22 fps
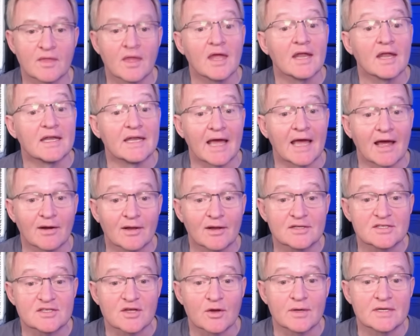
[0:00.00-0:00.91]
Now let's
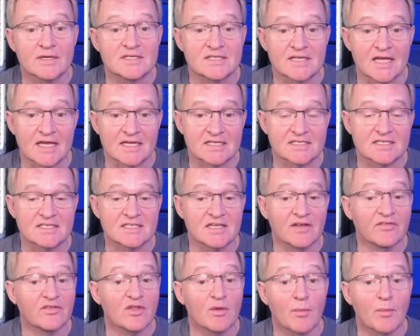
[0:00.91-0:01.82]
go and test to see
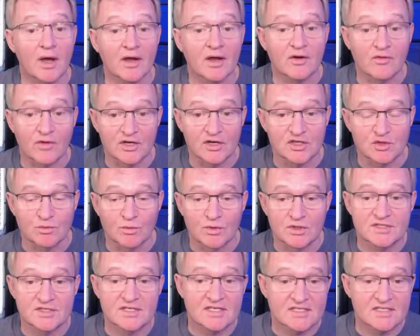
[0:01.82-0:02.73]
if the migration was
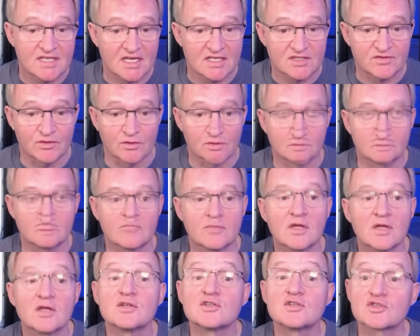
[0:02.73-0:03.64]
successful.
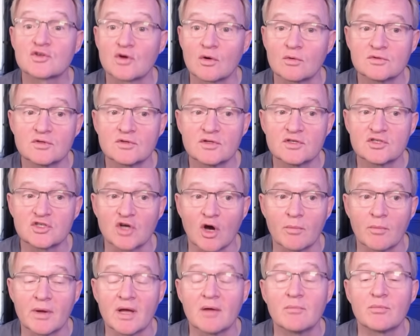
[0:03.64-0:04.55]
Scroll to the
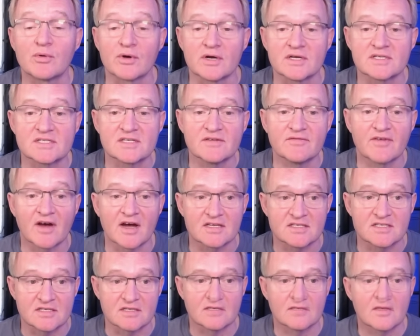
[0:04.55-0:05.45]
top and press
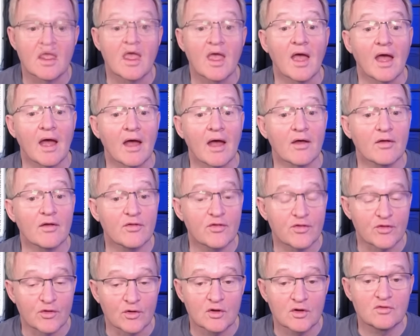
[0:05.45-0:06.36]
Devices. Our
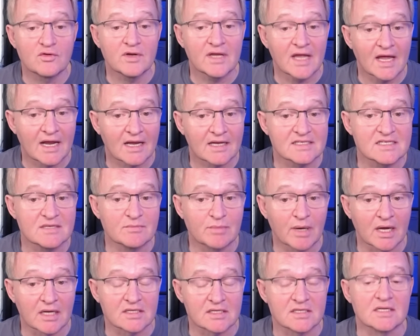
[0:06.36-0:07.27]
Third Reality
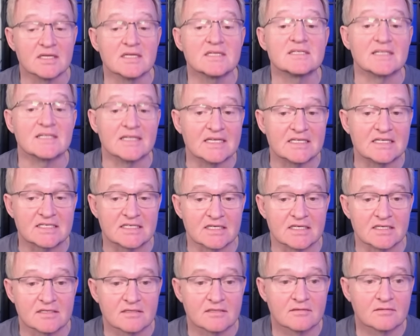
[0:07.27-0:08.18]
button is listed.